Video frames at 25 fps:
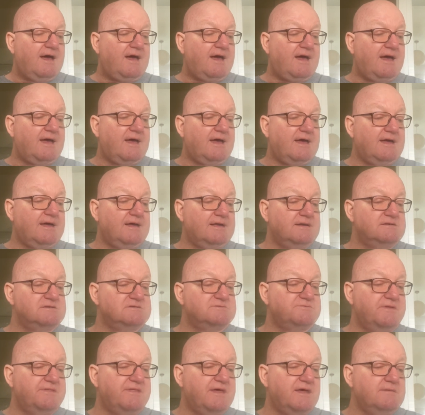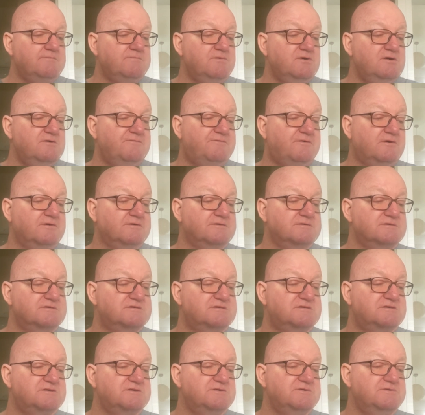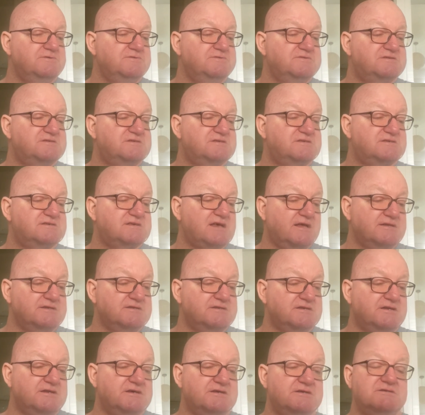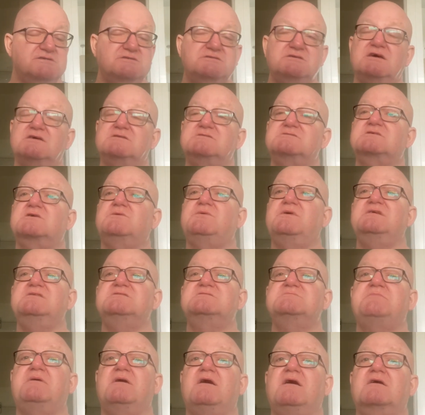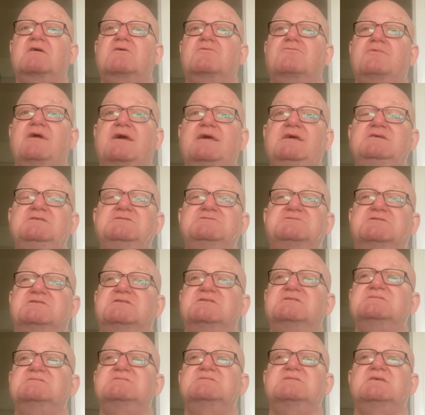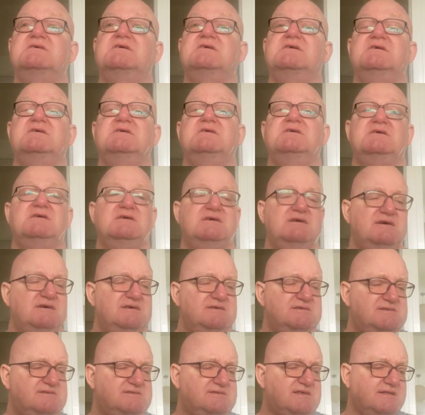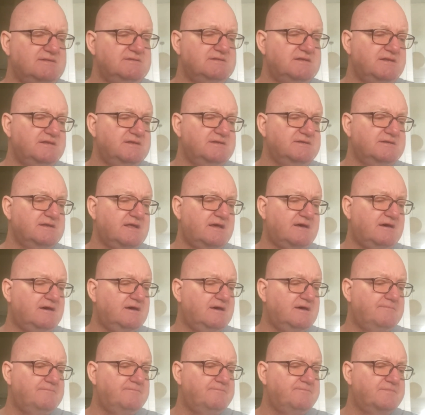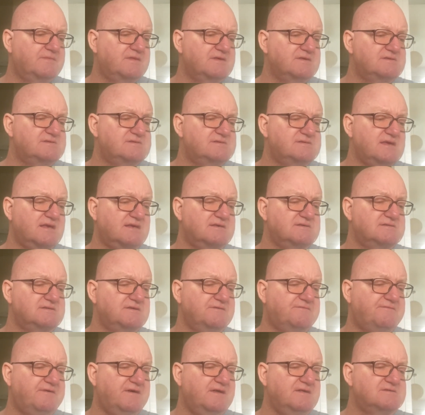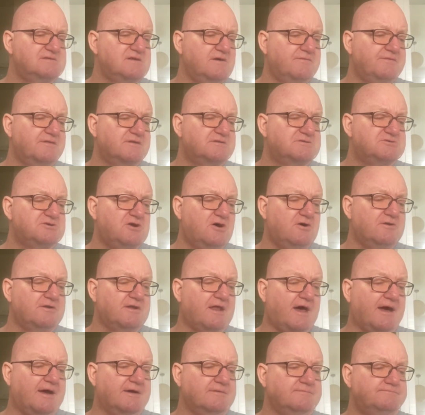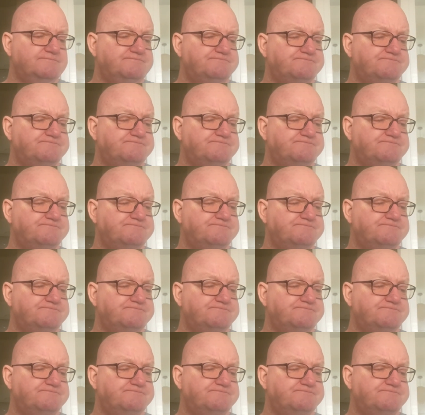And we then move on to Sunderland and Queen's Park Rangers. Sunderland, 6 defeats on the trot now,